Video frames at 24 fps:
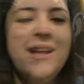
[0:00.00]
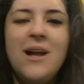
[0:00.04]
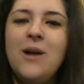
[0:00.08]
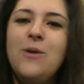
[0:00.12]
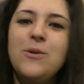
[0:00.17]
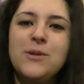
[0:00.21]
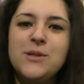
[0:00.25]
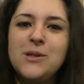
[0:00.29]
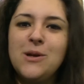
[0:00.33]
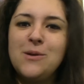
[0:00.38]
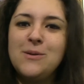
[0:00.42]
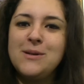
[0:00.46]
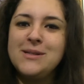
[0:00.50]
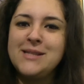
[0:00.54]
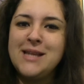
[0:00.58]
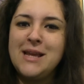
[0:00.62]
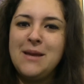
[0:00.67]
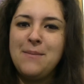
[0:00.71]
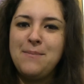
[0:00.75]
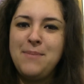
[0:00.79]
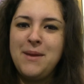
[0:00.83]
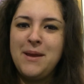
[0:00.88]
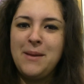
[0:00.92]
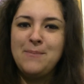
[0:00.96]
Also, I wanna
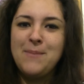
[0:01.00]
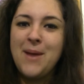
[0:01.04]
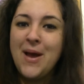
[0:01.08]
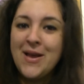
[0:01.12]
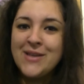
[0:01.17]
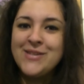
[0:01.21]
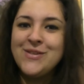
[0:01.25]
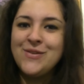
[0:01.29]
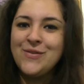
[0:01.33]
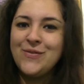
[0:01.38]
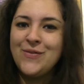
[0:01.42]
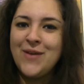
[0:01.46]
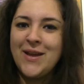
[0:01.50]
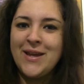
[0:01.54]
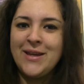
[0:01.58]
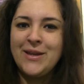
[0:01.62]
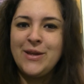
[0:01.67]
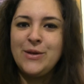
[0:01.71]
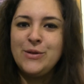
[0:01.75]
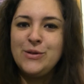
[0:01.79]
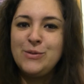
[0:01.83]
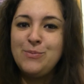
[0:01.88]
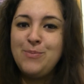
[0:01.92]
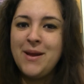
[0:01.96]
say a big massive
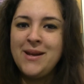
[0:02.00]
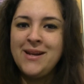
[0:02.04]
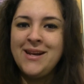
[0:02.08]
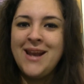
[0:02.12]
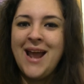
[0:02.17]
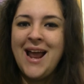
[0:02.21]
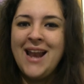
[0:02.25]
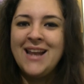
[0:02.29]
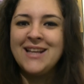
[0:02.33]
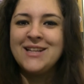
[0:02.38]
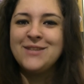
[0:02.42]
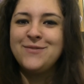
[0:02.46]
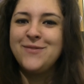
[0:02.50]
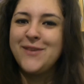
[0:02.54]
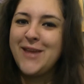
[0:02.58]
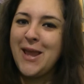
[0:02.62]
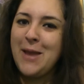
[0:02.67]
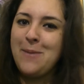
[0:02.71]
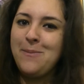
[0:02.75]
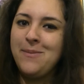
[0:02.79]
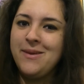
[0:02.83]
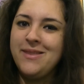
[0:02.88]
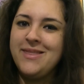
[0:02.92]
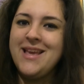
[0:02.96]
thank you to Ben and Alex for
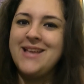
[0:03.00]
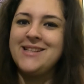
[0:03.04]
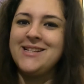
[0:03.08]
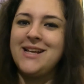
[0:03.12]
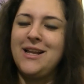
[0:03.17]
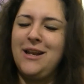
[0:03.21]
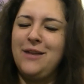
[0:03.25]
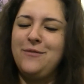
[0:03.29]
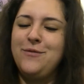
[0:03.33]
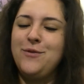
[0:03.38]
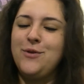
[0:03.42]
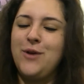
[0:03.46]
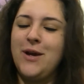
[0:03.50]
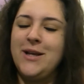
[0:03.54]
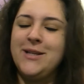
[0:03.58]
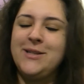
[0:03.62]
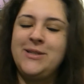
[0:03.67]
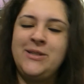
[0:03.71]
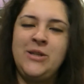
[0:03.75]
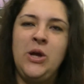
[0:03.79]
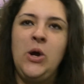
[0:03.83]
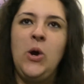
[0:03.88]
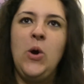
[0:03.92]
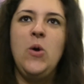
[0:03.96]
getting me these. I love you guys
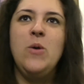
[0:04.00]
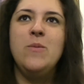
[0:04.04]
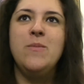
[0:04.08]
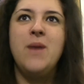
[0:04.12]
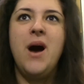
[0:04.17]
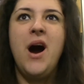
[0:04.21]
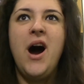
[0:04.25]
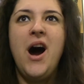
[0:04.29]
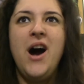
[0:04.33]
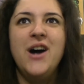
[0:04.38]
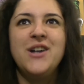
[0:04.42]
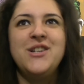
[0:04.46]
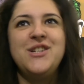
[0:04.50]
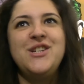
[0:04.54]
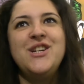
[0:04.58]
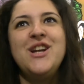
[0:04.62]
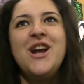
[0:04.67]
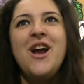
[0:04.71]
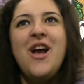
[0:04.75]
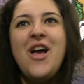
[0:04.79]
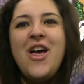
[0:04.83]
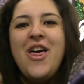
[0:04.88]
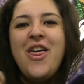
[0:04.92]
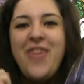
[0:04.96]
so much.
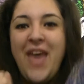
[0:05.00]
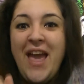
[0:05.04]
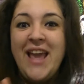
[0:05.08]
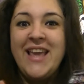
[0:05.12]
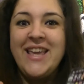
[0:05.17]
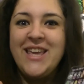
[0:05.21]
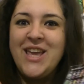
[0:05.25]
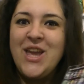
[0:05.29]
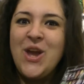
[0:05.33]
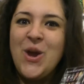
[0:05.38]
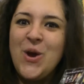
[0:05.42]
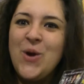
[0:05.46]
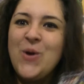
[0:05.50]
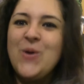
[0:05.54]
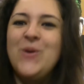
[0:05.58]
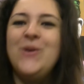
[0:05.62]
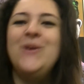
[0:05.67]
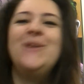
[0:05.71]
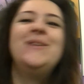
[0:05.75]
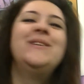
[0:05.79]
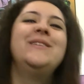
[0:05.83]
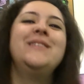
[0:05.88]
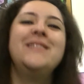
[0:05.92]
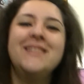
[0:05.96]
Thank you.
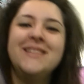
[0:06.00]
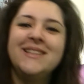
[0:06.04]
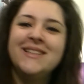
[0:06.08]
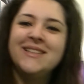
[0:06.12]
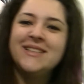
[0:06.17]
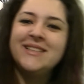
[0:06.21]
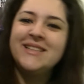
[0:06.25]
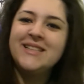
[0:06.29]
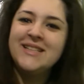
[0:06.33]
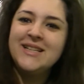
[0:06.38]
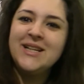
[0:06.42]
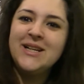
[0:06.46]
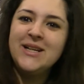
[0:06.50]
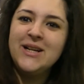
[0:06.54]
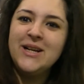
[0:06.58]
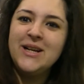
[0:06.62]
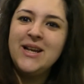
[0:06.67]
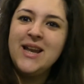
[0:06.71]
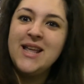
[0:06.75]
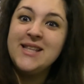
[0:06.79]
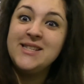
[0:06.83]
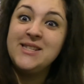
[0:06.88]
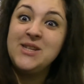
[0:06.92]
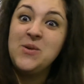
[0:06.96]

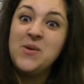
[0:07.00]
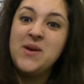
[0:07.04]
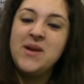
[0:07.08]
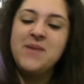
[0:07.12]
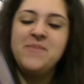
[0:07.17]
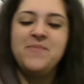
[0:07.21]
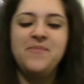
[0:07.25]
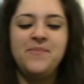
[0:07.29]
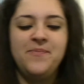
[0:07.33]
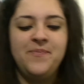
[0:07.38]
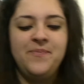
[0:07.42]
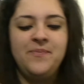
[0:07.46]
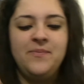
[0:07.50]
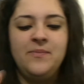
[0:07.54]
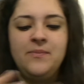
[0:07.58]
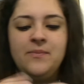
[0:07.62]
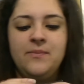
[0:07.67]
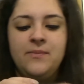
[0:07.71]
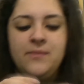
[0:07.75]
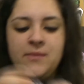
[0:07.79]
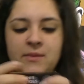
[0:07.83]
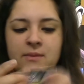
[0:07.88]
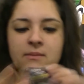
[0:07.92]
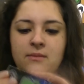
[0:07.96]
Let's do it.
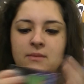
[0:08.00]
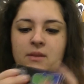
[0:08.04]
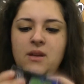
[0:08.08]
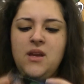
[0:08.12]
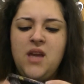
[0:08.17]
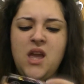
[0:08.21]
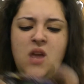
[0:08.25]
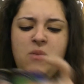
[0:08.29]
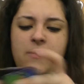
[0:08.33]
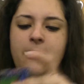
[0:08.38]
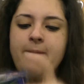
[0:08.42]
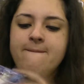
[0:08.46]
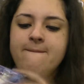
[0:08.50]
Okay, so